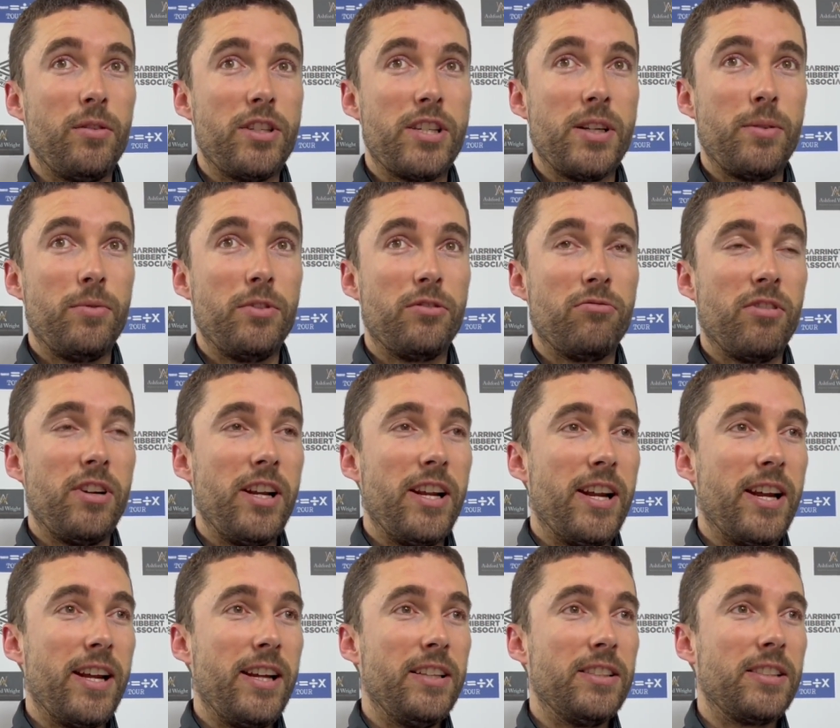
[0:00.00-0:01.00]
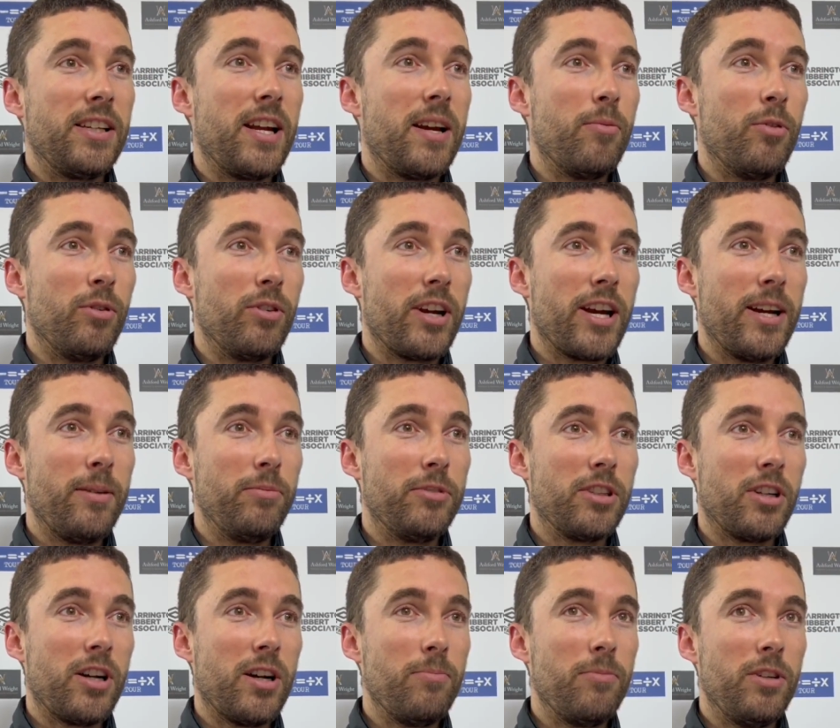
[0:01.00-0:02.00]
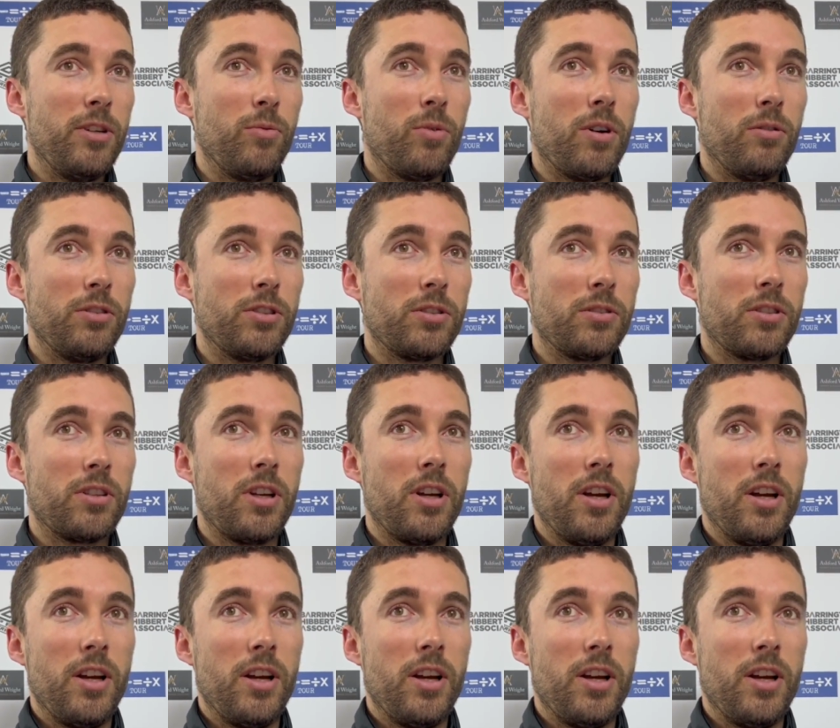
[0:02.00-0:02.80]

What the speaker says: she was really keen to get more game time, and whilst